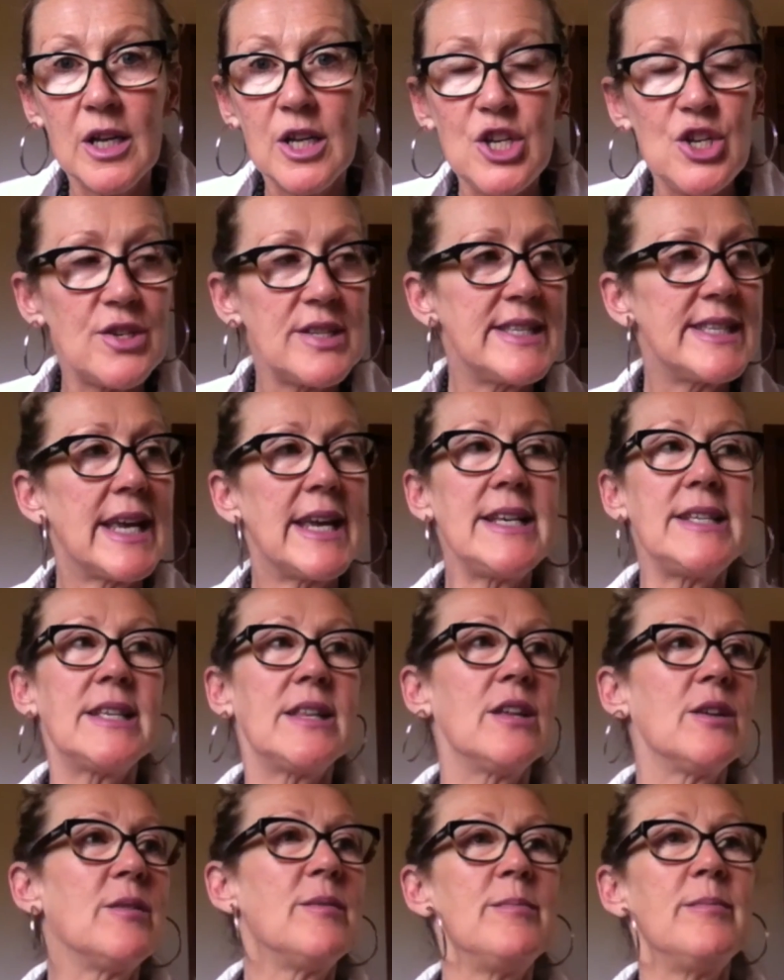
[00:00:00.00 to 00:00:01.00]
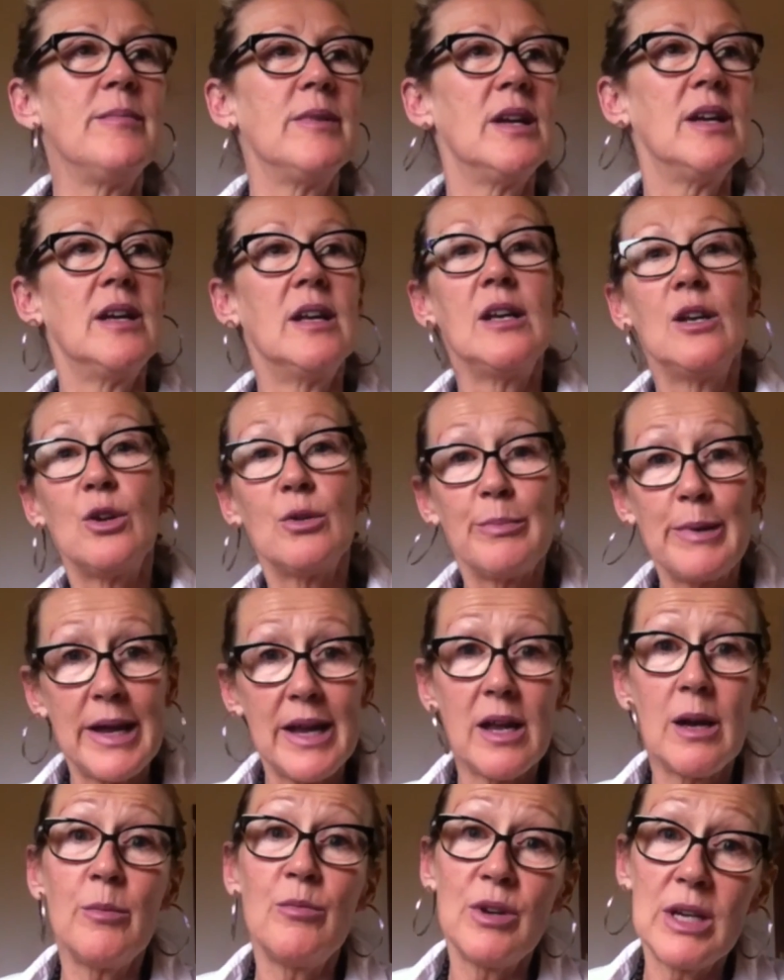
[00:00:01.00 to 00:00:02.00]
You say to them, look,
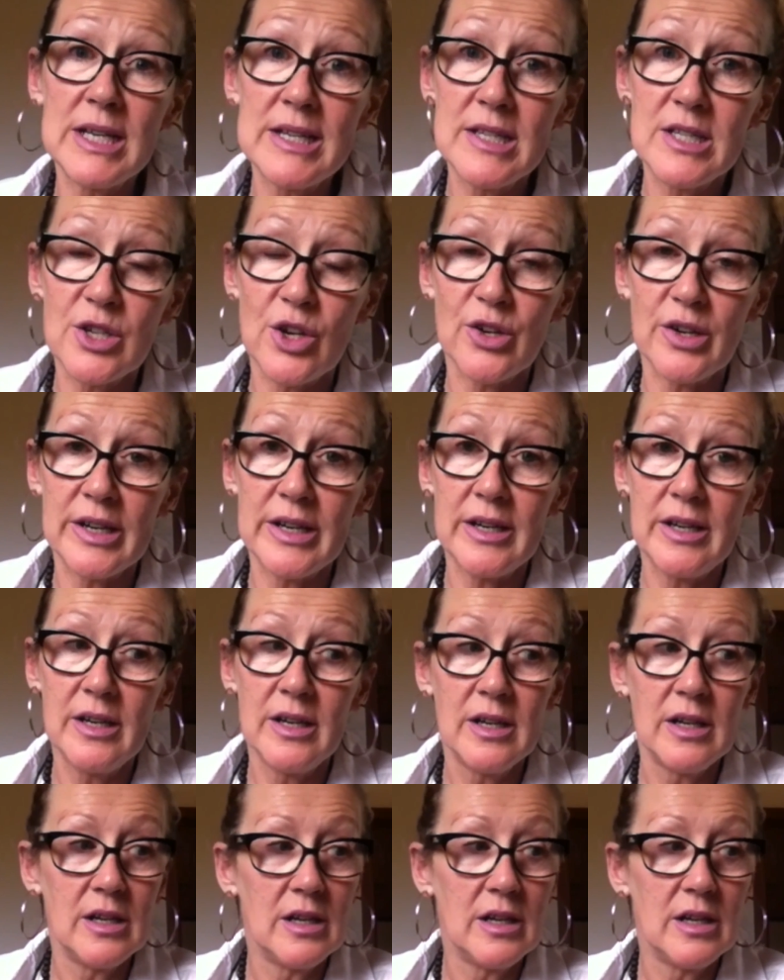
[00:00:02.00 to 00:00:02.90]
mate, I'm really sorry,